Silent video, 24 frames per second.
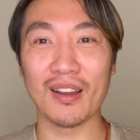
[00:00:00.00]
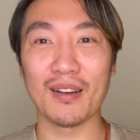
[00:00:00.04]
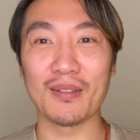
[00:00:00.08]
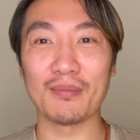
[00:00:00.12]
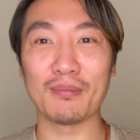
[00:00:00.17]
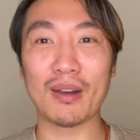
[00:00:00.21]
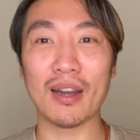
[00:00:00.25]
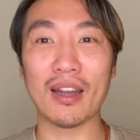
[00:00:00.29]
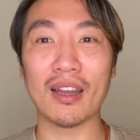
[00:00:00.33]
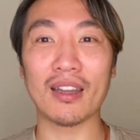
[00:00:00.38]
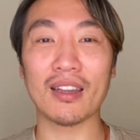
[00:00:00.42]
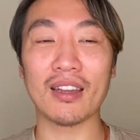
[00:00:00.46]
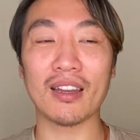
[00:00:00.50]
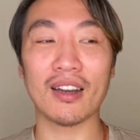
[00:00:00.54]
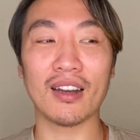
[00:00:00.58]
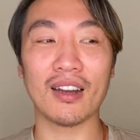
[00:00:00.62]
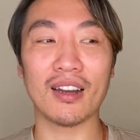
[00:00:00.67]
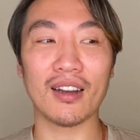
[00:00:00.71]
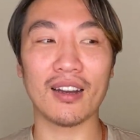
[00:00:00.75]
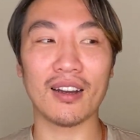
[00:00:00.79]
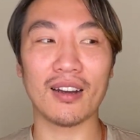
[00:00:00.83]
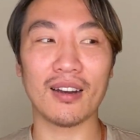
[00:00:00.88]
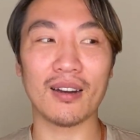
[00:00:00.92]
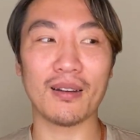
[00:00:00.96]

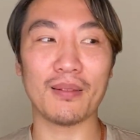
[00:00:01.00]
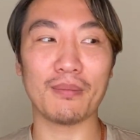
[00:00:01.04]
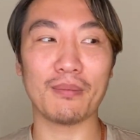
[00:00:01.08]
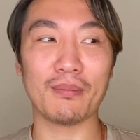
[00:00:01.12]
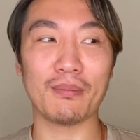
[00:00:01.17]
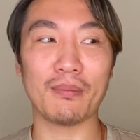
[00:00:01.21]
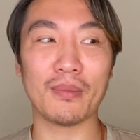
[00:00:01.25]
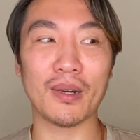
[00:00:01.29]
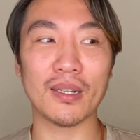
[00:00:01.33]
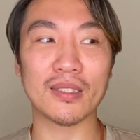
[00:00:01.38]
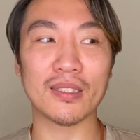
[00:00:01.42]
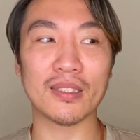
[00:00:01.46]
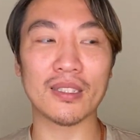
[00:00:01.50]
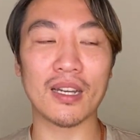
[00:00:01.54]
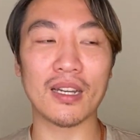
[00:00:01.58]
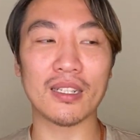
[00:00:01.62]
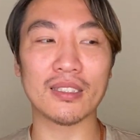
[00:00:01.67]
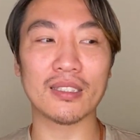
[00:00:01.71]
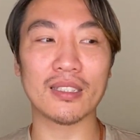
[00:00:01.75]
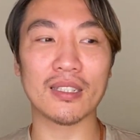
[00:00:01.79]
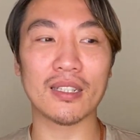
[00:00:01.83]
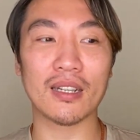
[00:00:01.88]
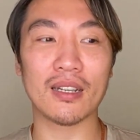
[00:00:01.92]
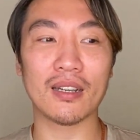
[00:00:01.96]
My
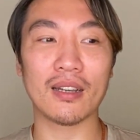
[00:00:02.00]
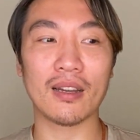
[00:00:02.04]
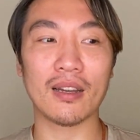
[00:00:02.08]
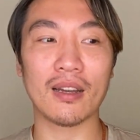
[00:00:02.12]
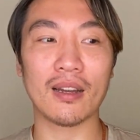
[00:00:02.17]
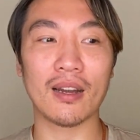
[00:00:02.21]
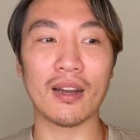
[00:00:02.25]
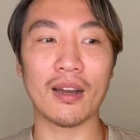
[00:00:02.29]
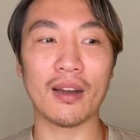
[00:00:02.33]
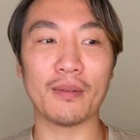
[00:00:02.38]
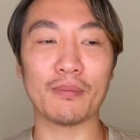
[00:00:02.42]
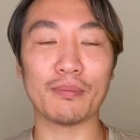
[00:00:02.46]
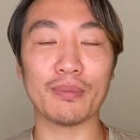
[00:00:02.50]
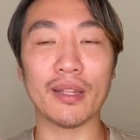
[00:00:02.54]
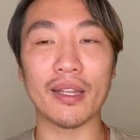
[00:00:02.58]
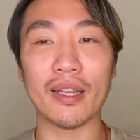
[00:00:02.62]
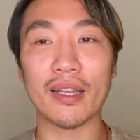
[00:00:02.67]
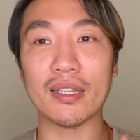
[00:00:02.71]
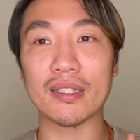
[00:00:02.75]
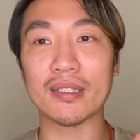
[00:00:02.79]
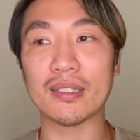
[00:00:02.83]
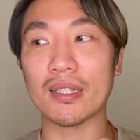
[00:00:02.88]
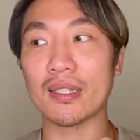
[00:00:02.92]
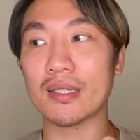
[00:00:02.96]
massage
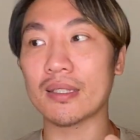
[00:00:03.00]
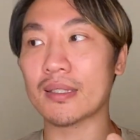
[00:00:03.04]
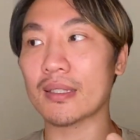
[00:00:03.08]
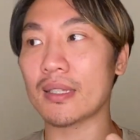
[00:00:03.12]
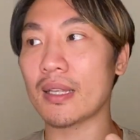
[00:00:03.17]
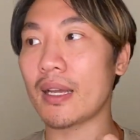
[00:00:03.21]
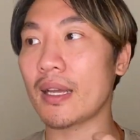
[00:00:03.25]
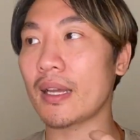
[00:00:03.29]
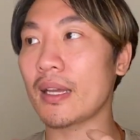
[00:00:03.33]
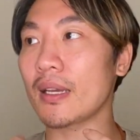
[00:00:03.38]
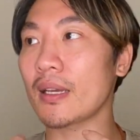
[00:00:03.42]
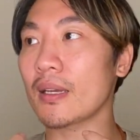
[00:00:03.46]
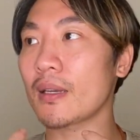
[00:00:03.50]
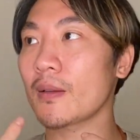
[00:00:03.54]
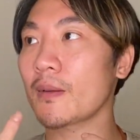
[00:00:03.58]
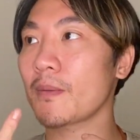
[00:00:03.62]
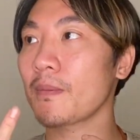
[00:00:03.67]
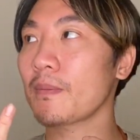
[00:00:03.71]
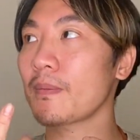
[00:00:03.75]
place is like